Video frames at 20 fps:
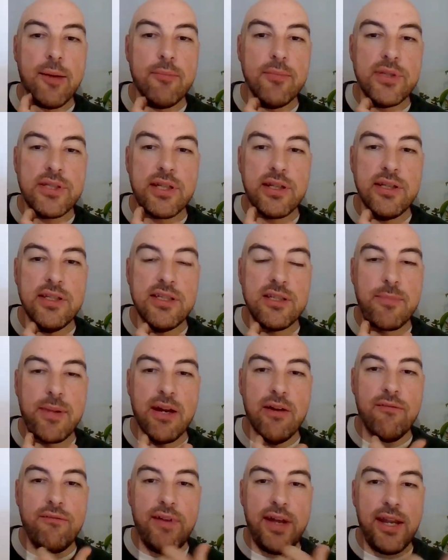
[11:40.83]
So this is
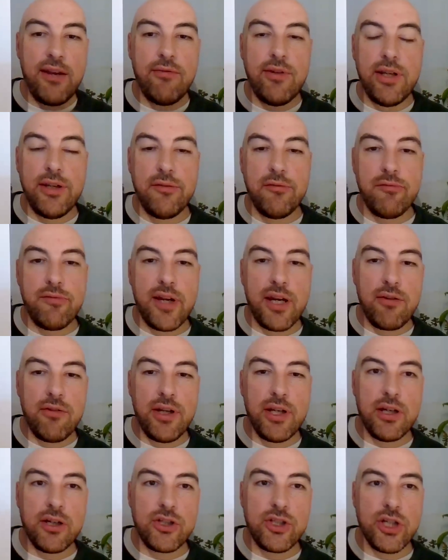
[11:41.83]
about
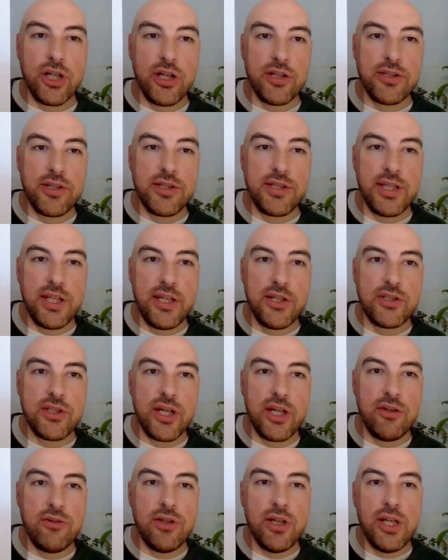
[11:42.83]
varying our chances here.
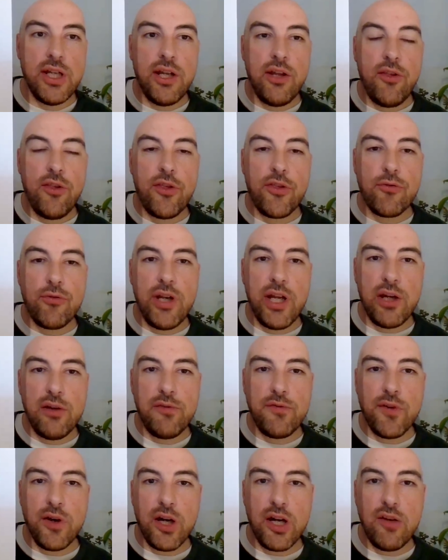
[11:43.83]
So
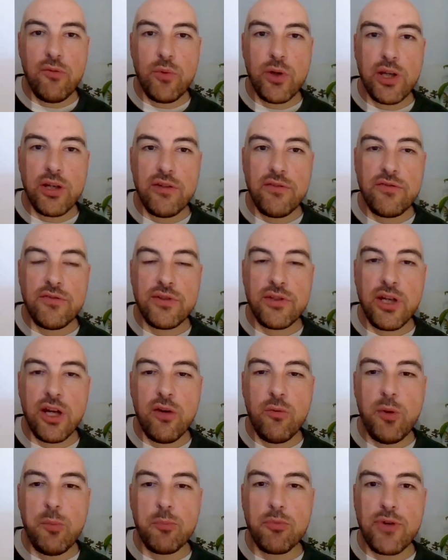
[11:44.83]
305, we're going to go
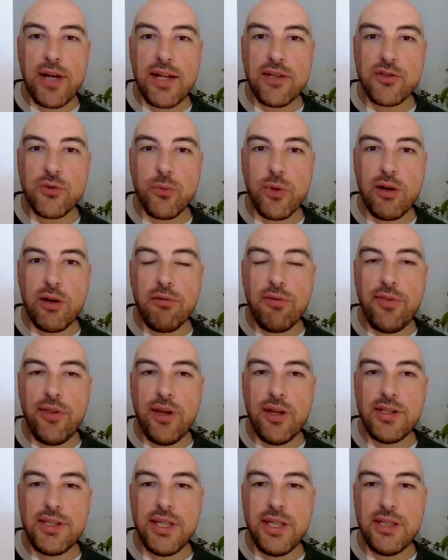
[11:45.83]
with Bradswell,
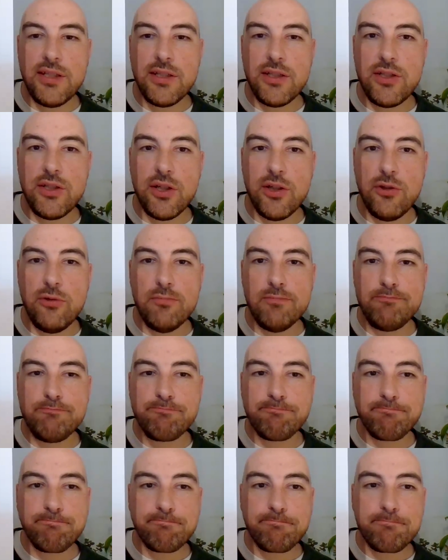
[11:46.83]
13-2.
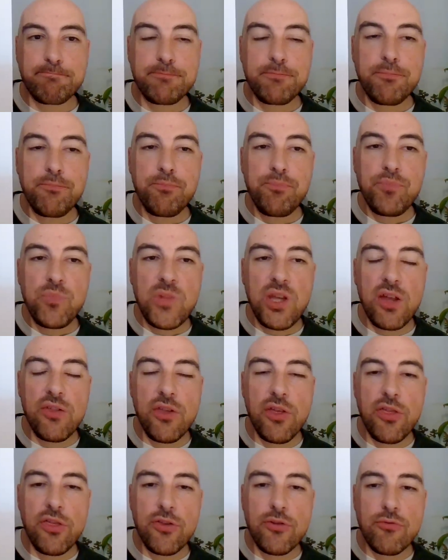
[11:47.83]

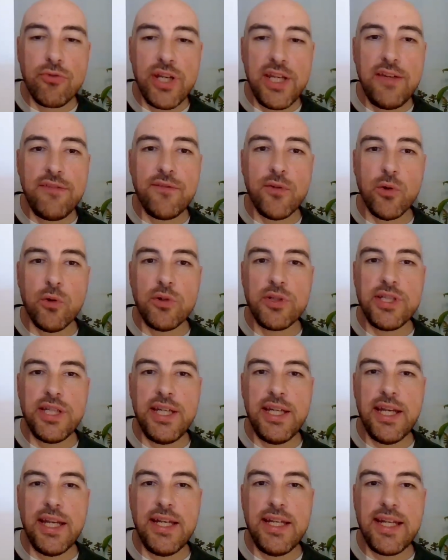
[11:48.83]
The
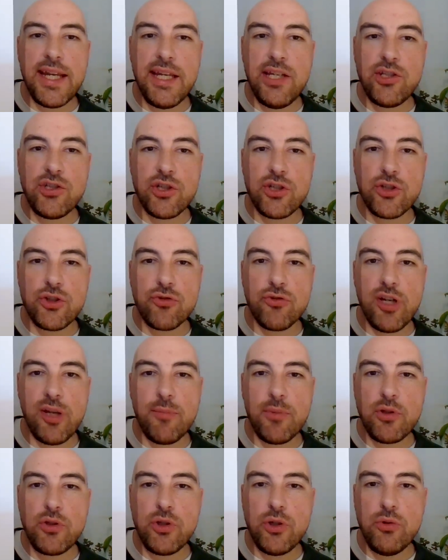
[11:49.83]
340, Nature
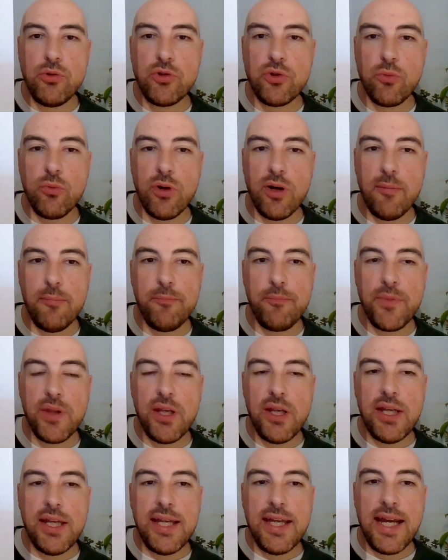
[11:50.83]
Strip, 2-1.
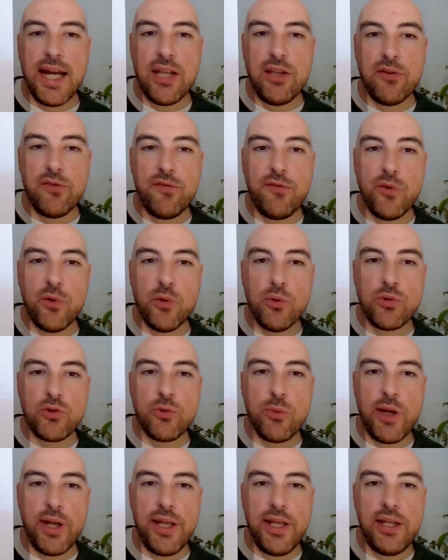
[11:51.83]
And the
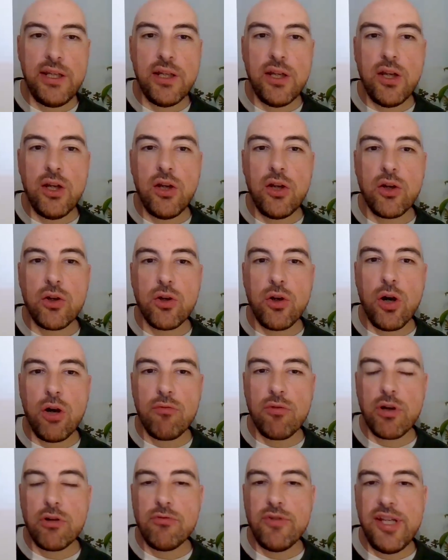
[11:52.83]
420,
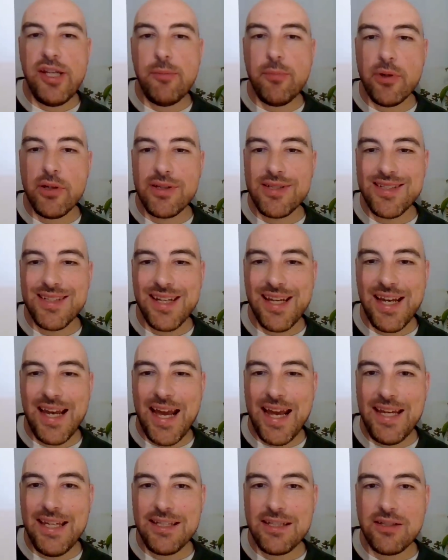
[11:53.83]
Cororibus,
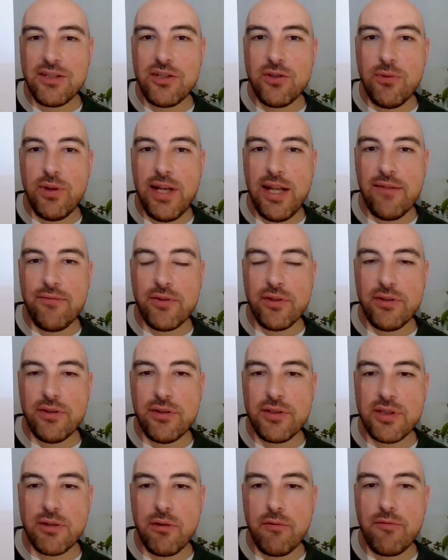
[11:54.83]

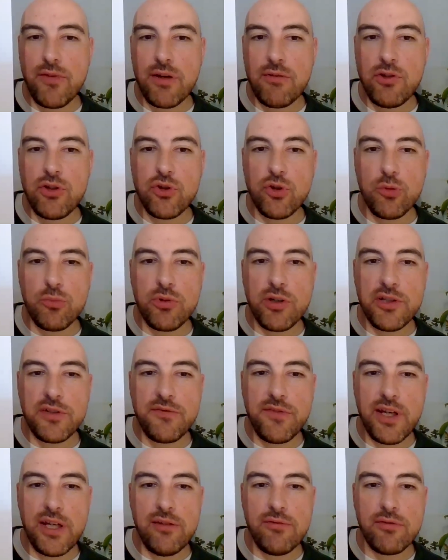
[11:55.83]
8-11. So a very short price
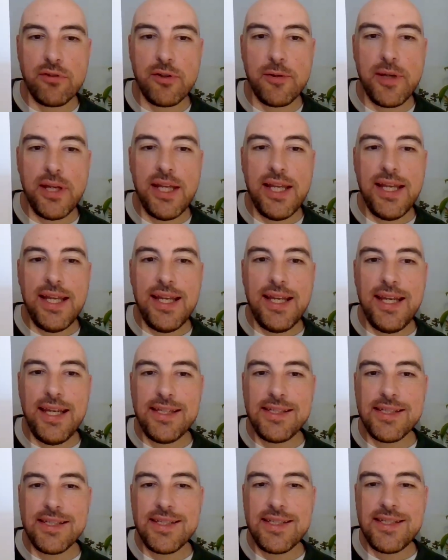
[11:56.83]
favourite.
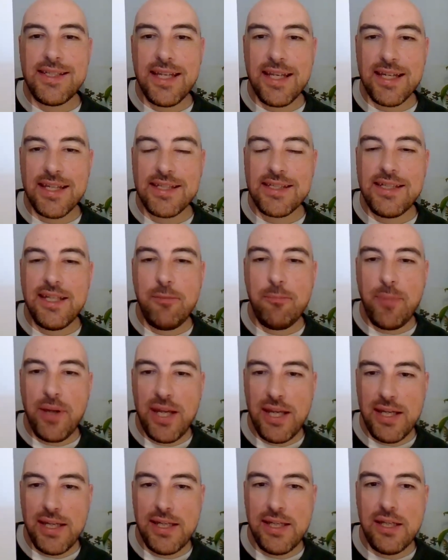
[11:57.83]
It's a
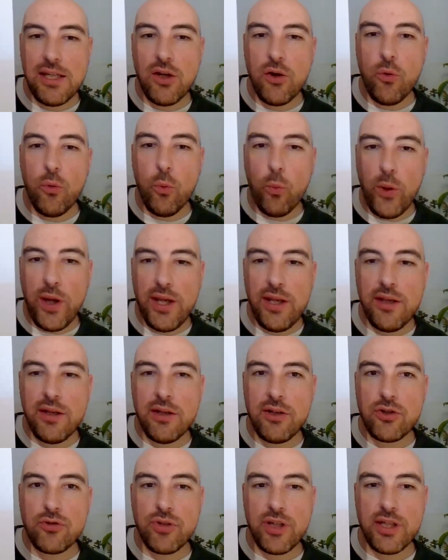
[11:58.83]
60p win
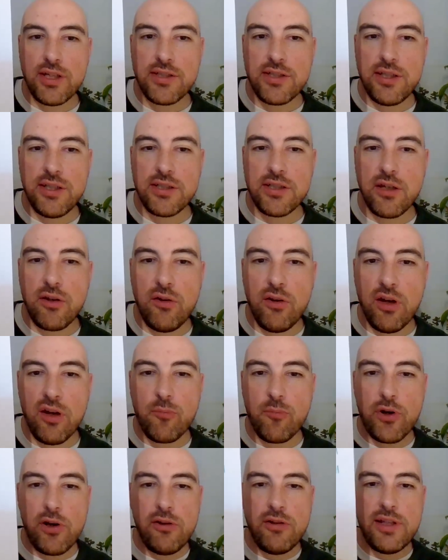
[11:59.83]
Trixie. So
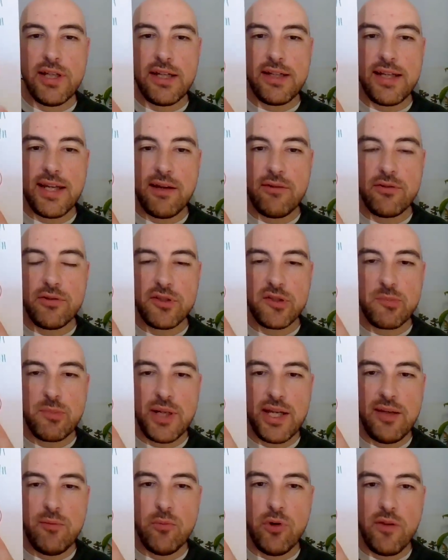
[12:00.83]
I've broken that down to
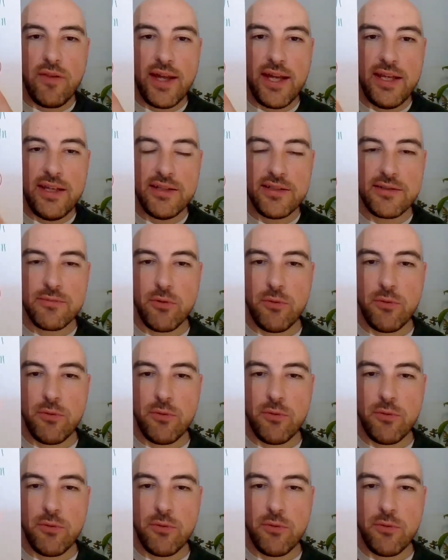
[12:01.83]
explain what that is